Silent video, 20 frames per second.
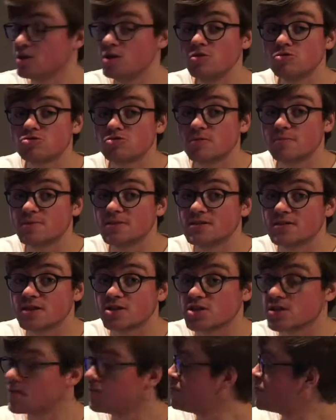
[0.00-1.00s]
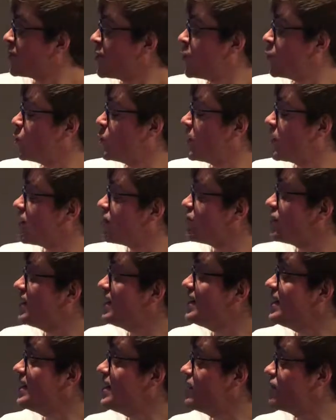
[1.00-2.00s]
neutral position, we have
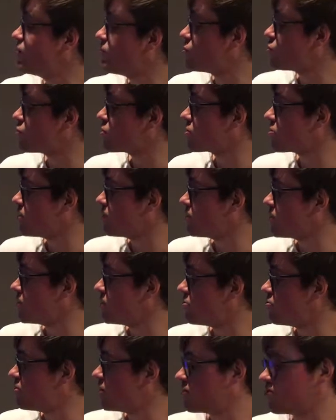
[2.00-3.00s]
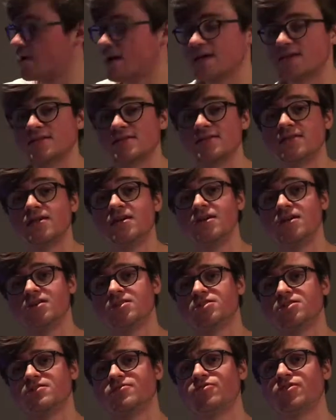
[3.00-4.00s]
even more grip on the rear axle.
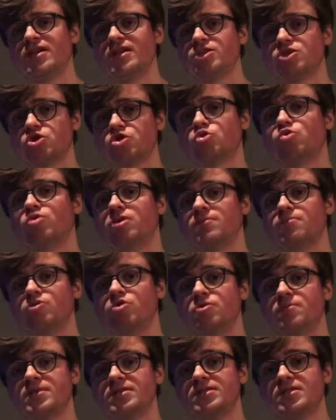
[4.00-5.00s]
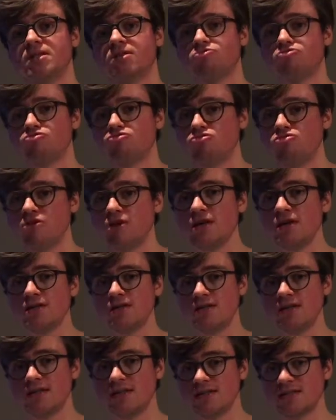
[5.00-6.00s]
Just for that short moment, it
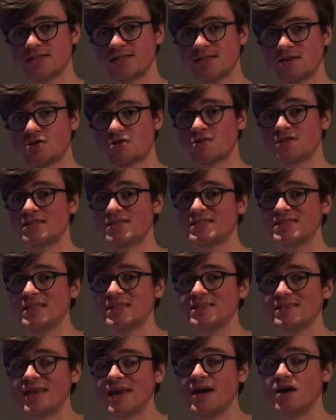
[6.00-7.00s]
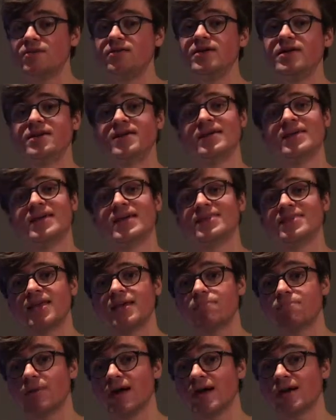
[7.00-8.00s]
really lets the car sit down, get
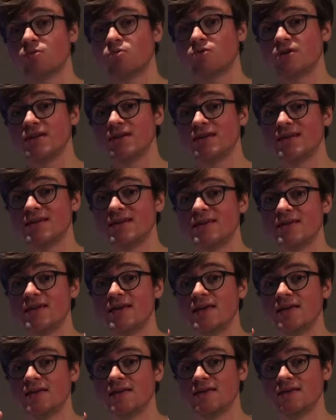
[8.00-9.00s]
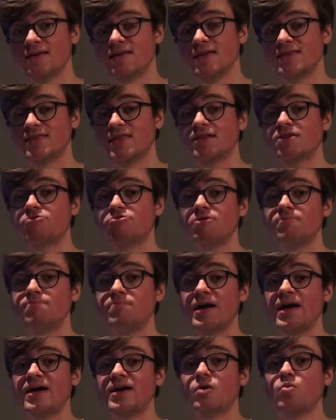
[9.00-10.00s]
that back where you need it, get that grip
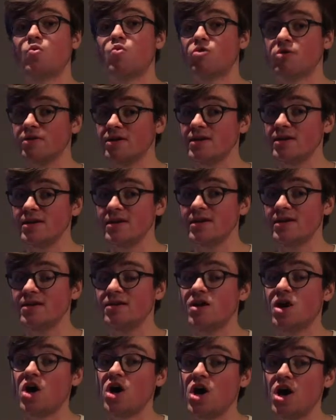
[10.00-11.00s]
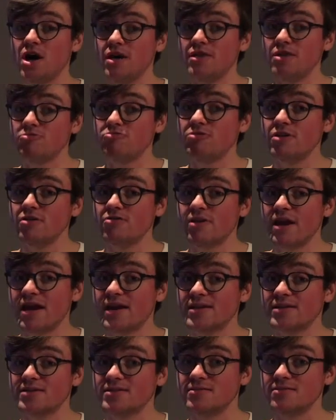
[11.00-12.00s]
back where you need it on the rear
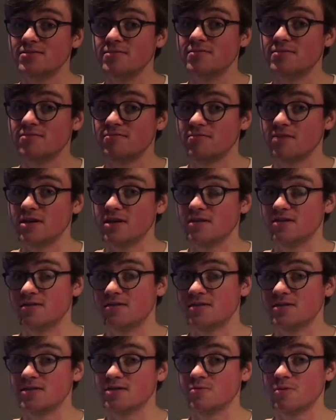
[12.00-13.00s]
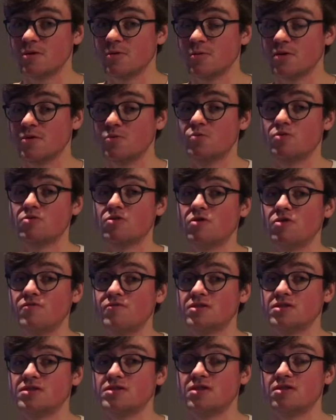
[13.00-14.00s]
axle, right? This is what we want when we're
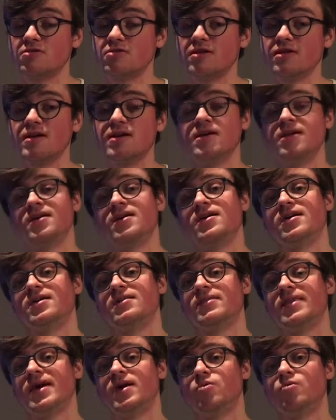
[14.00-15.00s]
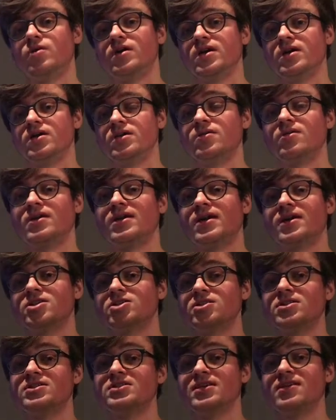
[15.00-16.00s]
oversteering, and that way you can
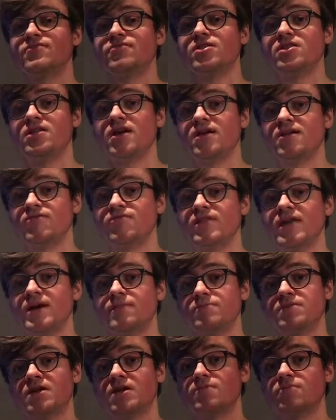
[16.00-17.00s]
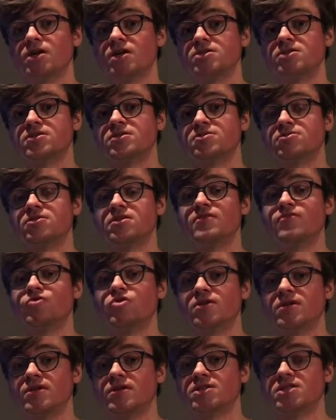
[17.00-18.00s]
actually save a lot of lap time. Not just are you
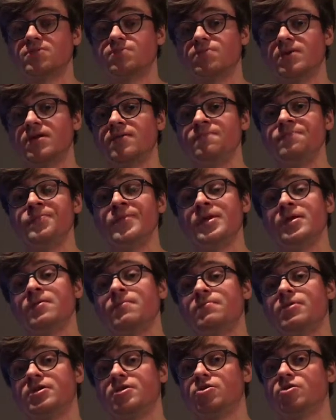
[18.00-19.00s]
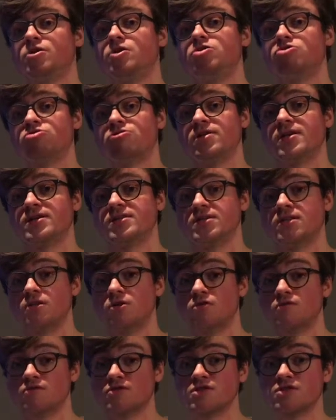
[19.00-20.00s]
avoiding a spin, but you're neutralizing
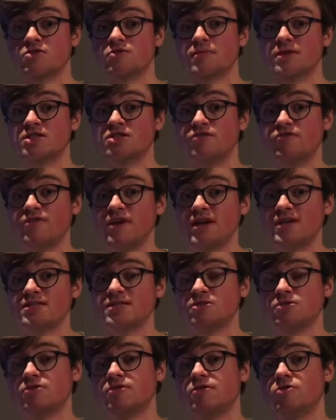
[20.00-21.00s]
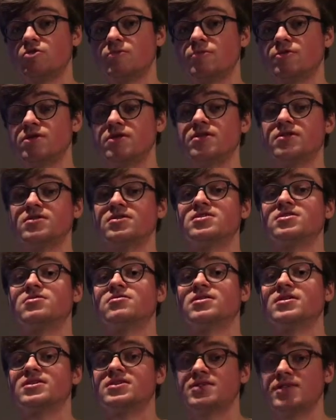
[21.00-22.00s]
the oversteer much faster, and therefore you can
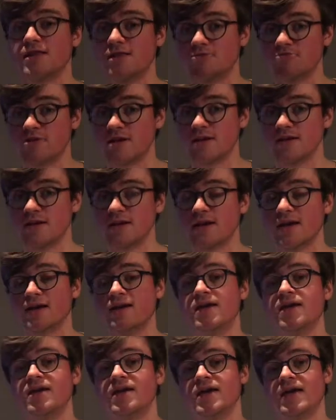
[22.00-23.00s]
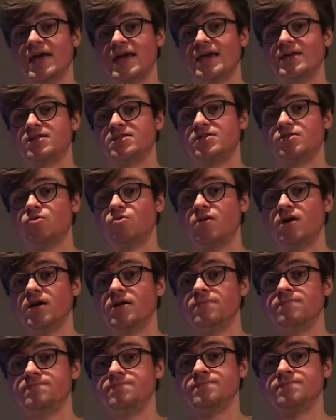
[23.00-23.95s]
start accelerating again, and so on.